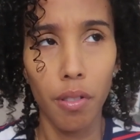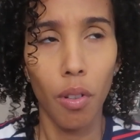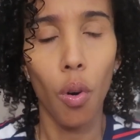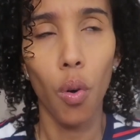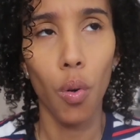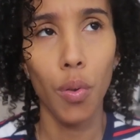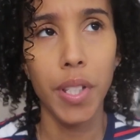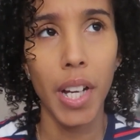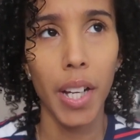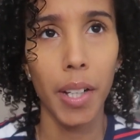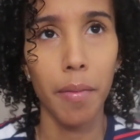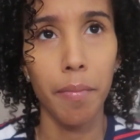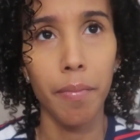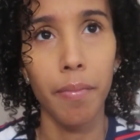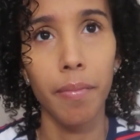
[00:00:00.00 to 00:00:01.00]
the whole
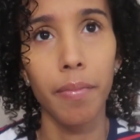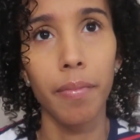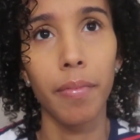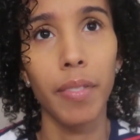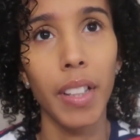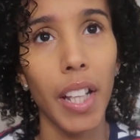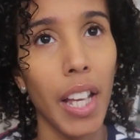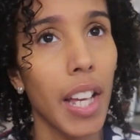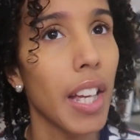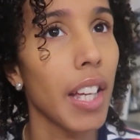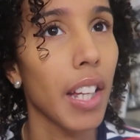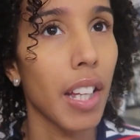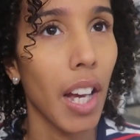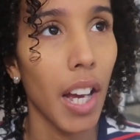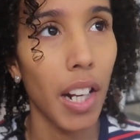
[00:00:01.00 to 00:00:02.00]
time,
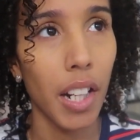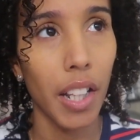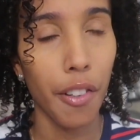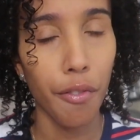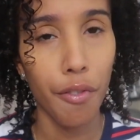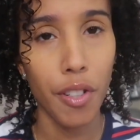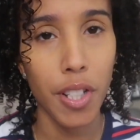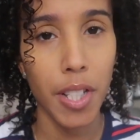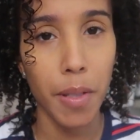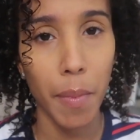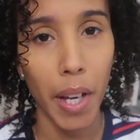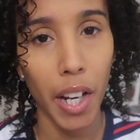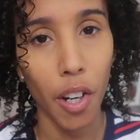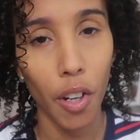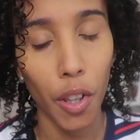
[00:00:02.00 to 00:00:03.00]
it kind of like frizzes
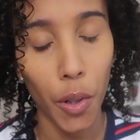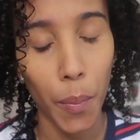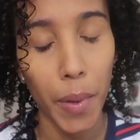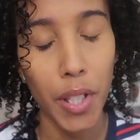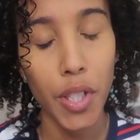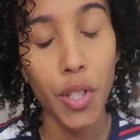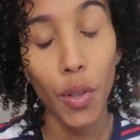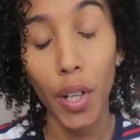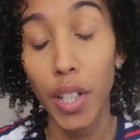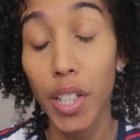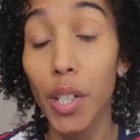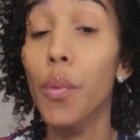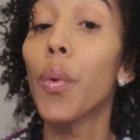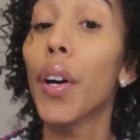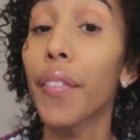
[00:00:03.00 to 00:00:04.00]
my hair a little bit, so I
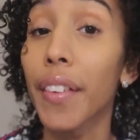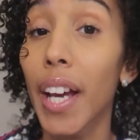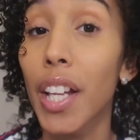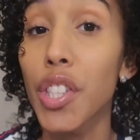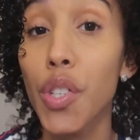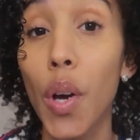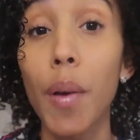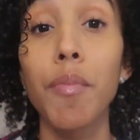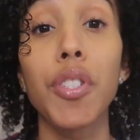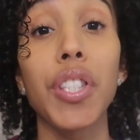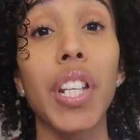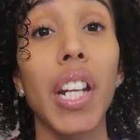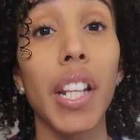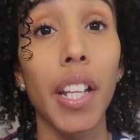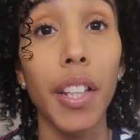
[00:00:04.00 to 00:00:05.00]
didn't want that. So I'm just
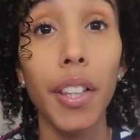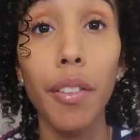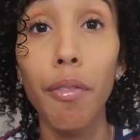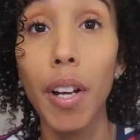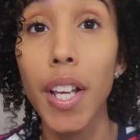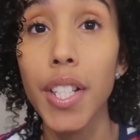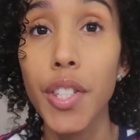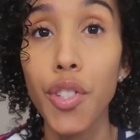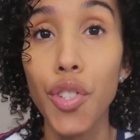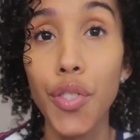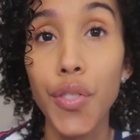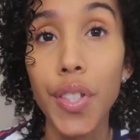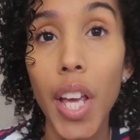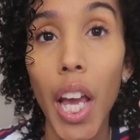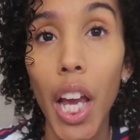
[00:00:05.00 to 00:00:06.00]
gonna let the rest
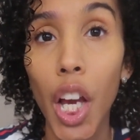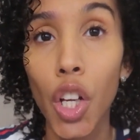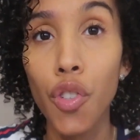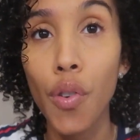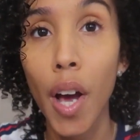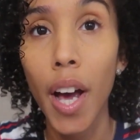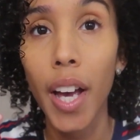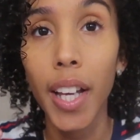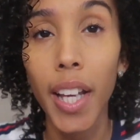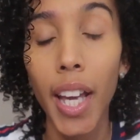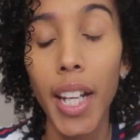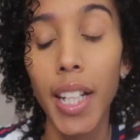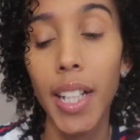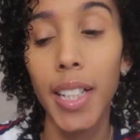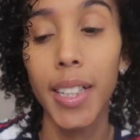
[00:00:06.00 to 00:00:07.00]
just air dry
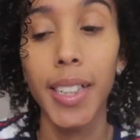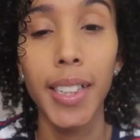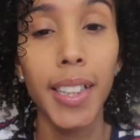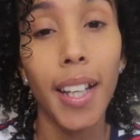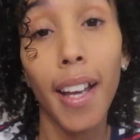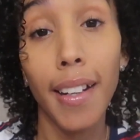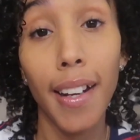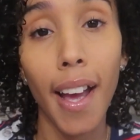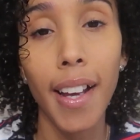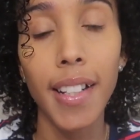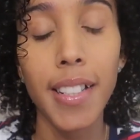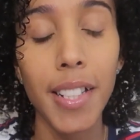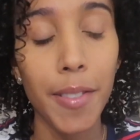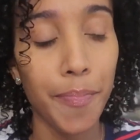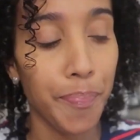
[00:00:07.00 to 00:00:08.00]
and
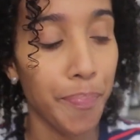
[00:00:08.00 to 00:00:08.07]
connect.